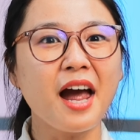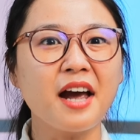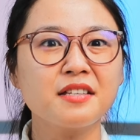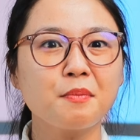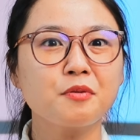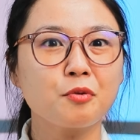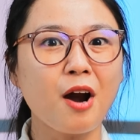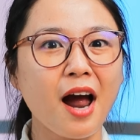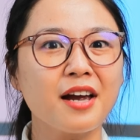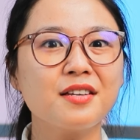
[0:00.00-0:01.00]
and
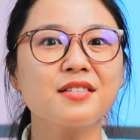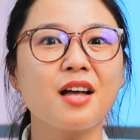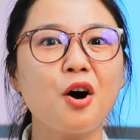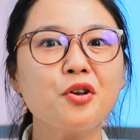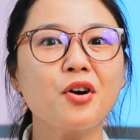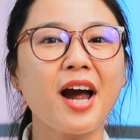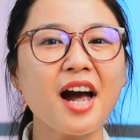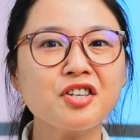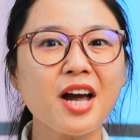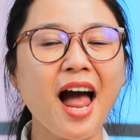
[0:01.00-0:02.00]
subscribe so you
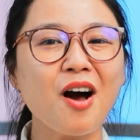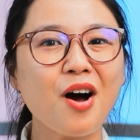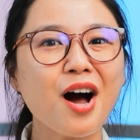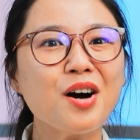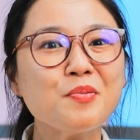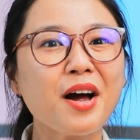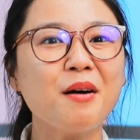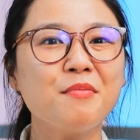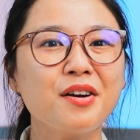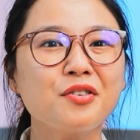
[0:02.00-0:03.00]
catch our
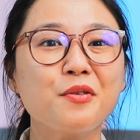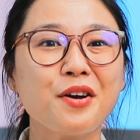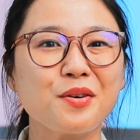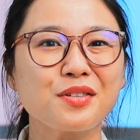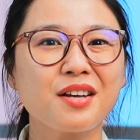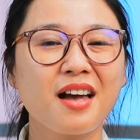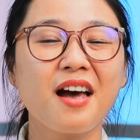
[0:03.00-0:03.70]
upcoming reviews.